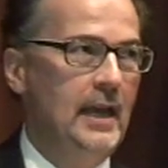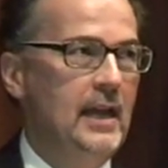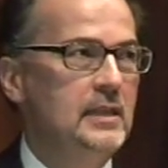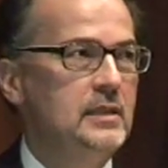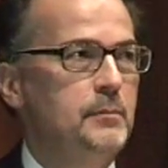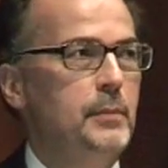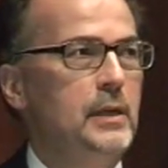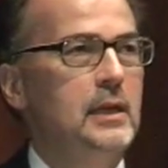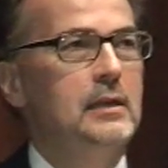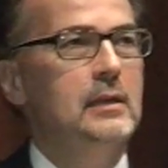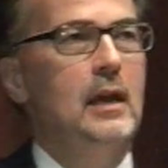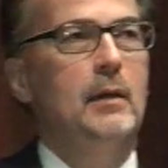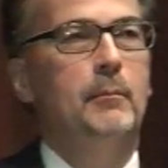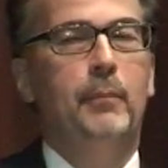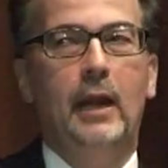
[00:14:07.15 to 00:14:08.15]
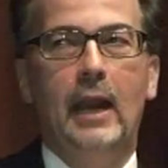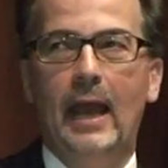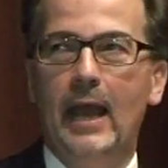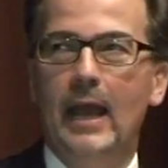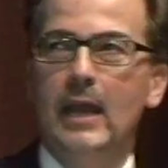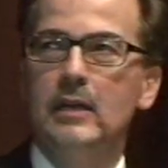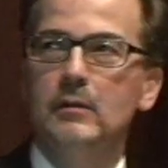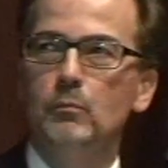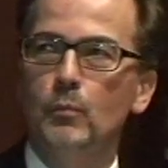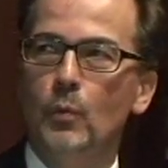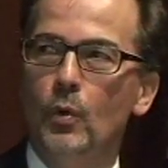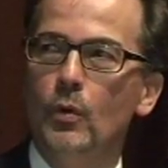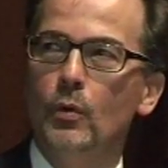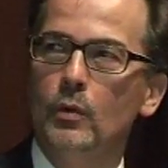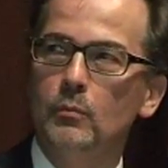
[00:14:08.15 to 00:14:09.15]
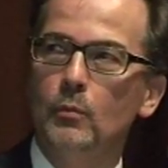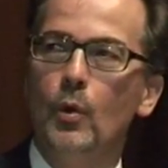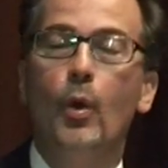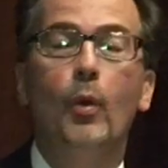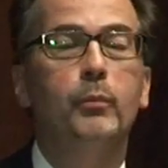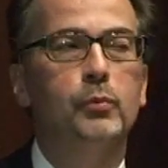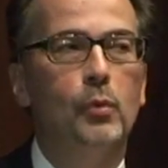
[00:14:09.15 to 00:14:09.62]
has been applied more and more